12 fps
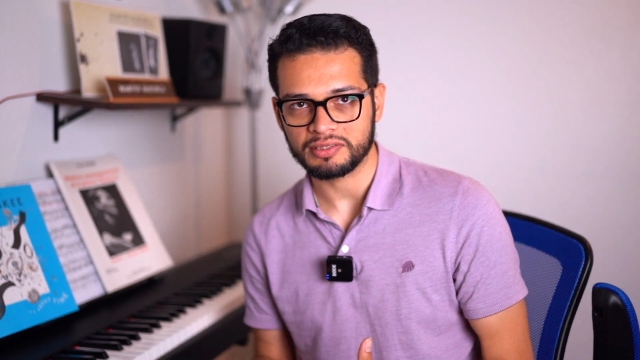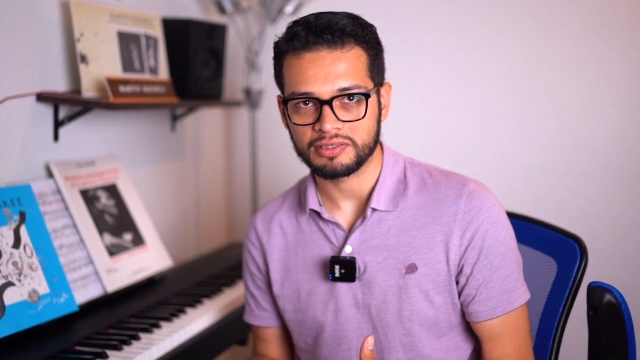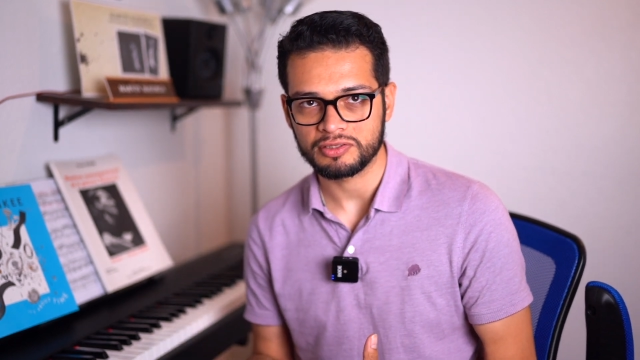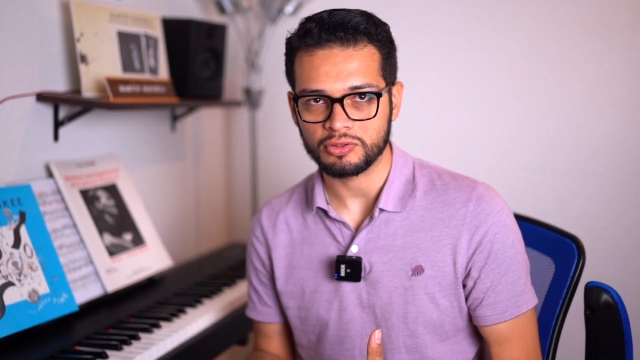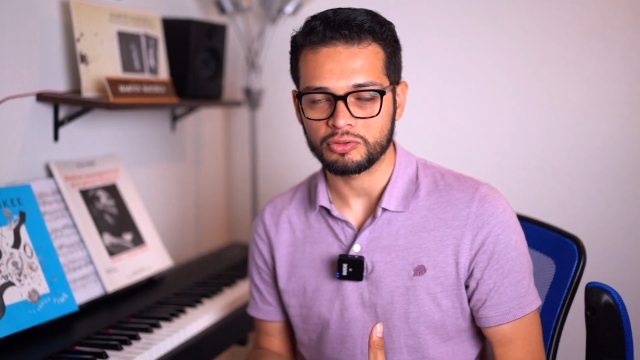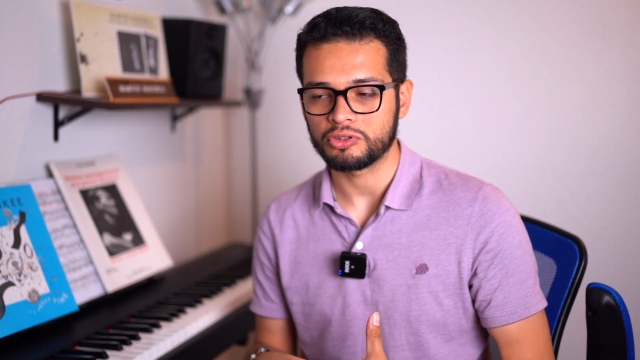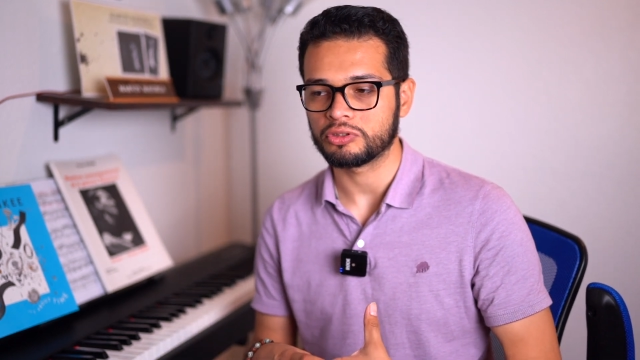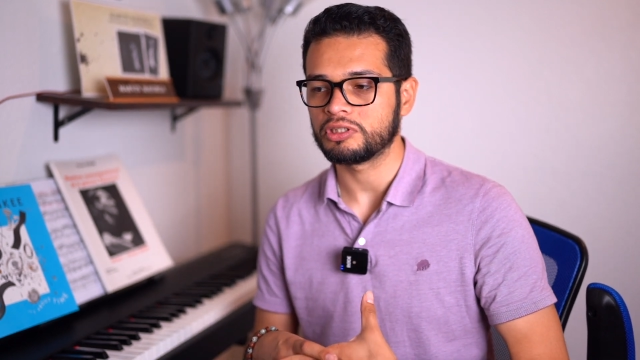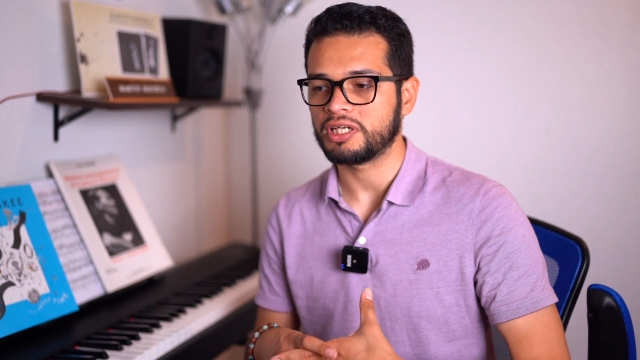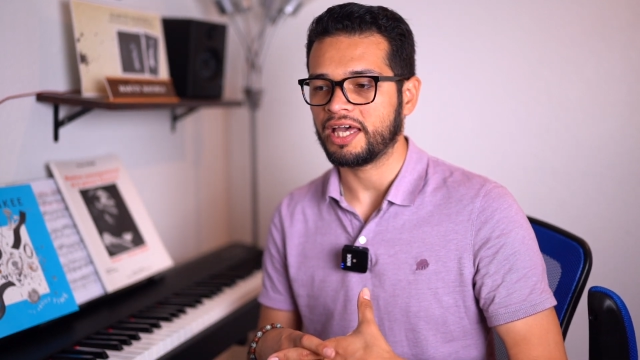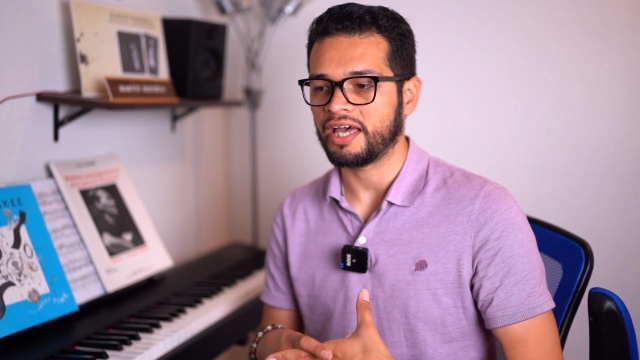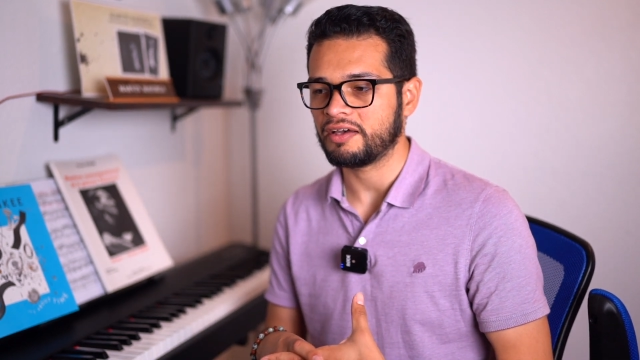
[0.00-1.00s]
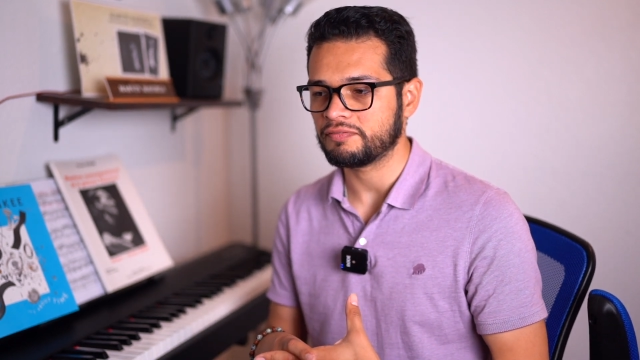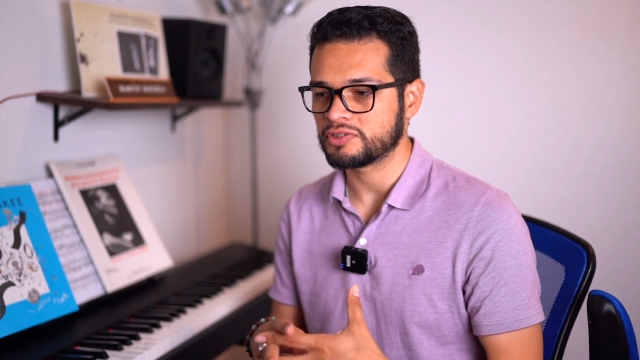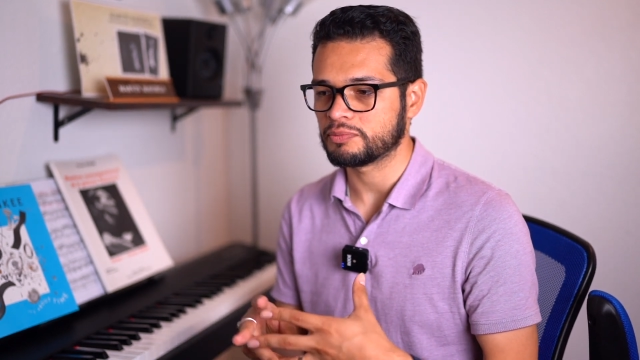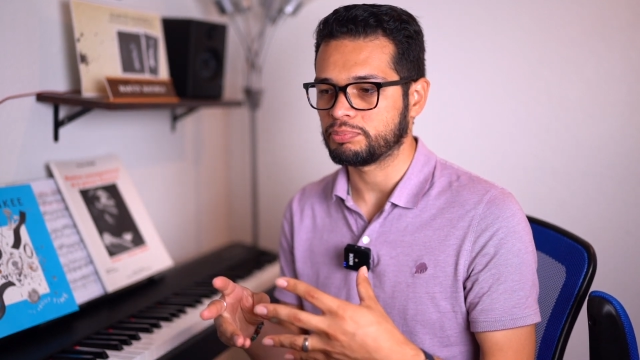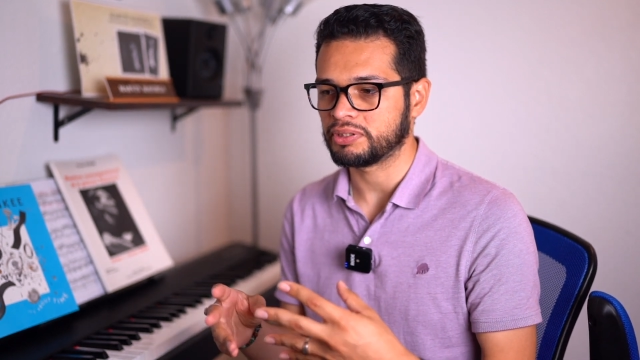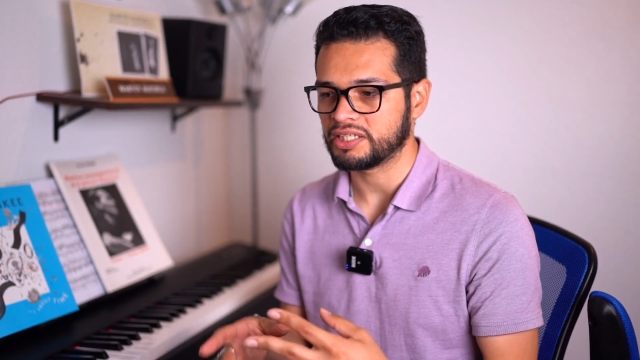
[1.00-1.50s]
So you're gonna have
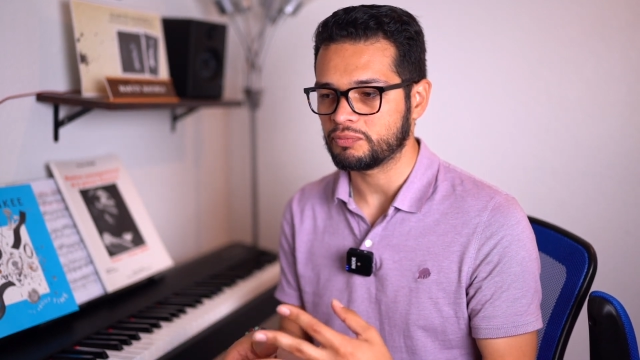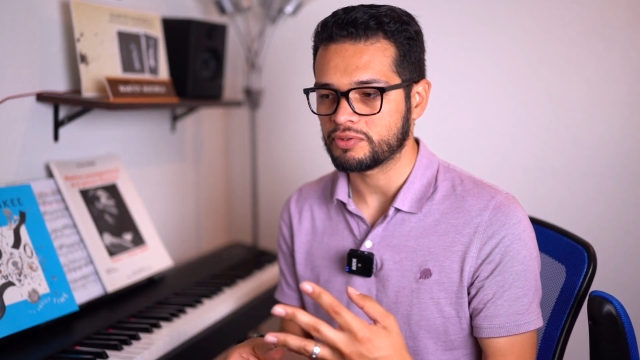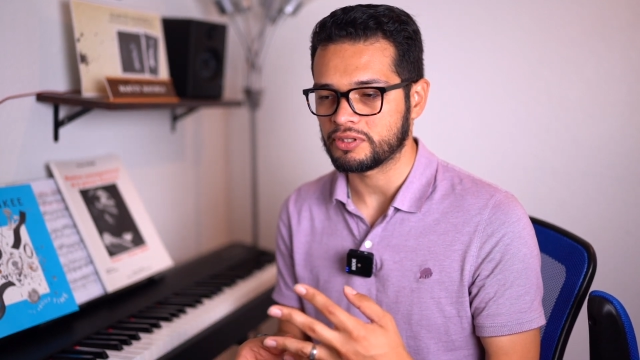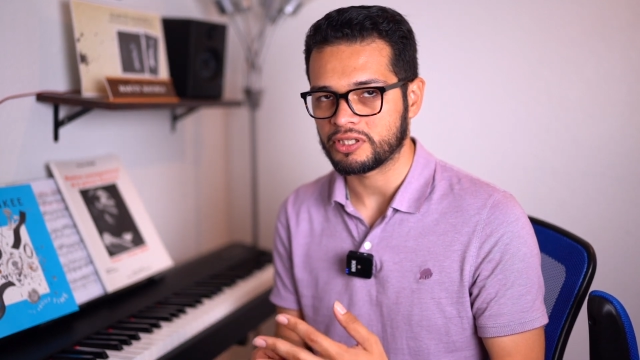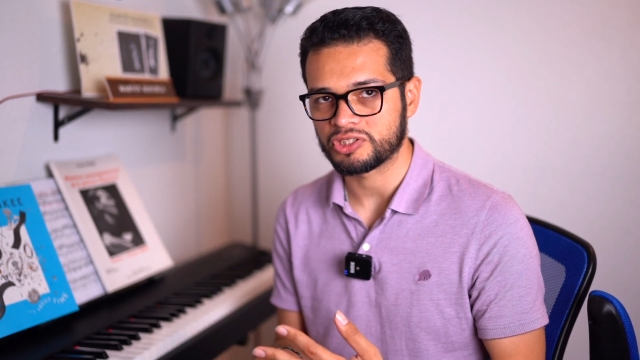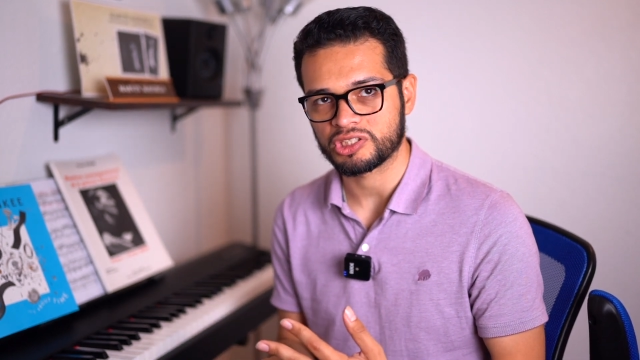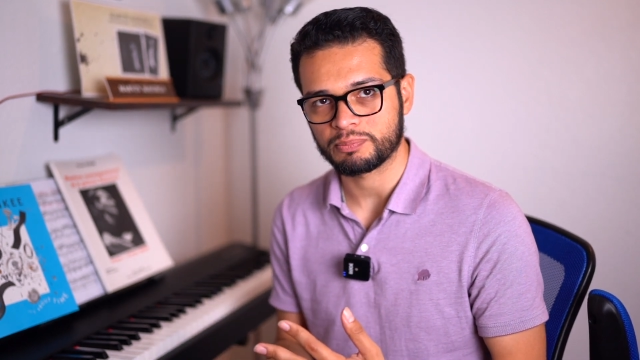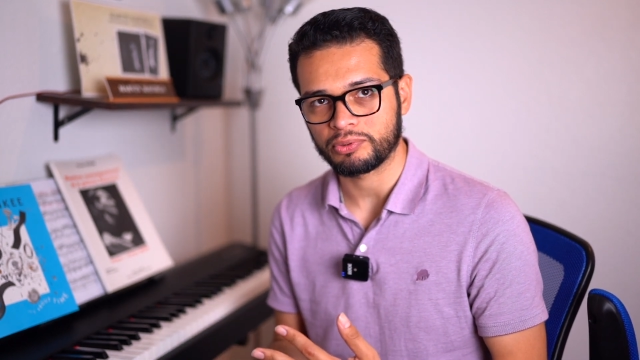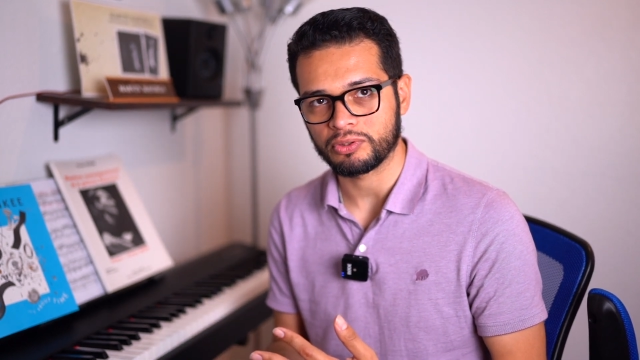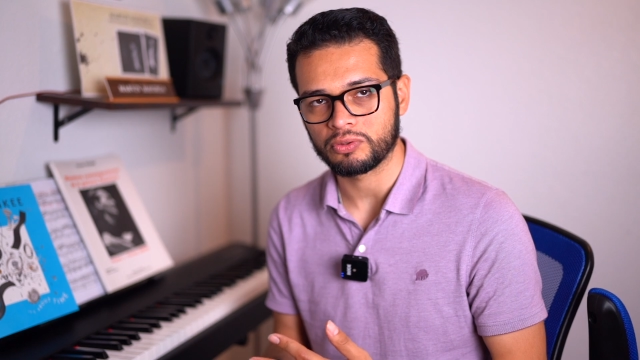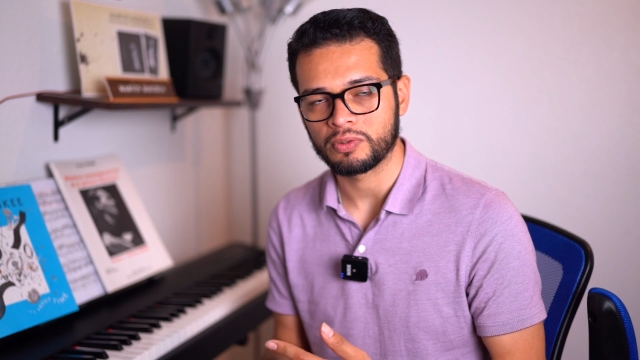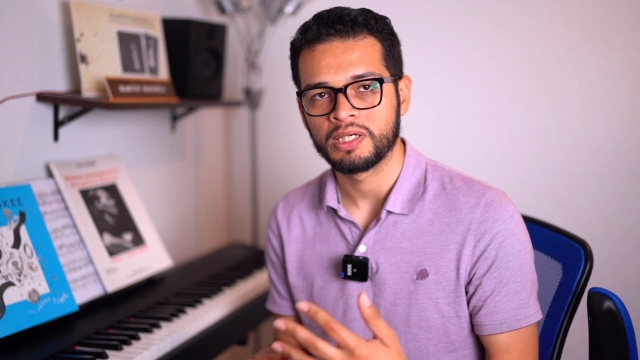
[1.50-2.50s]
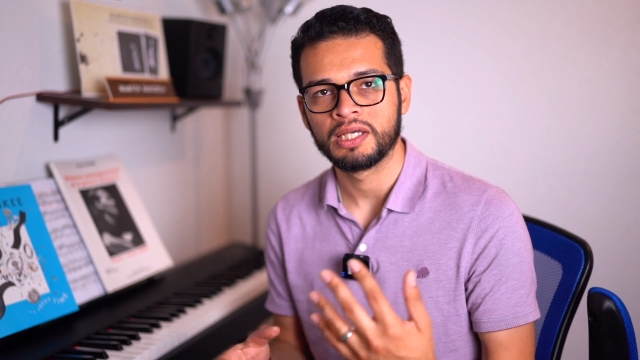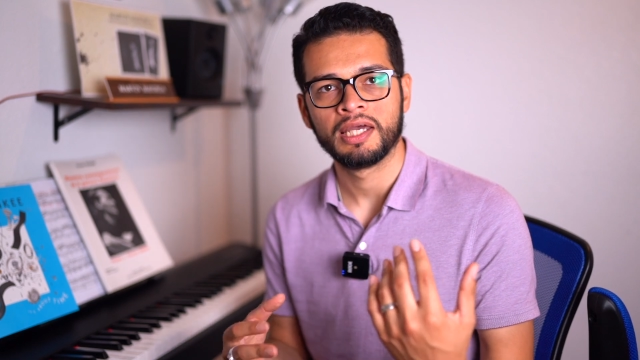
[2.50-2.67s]
to play with Logic Pro,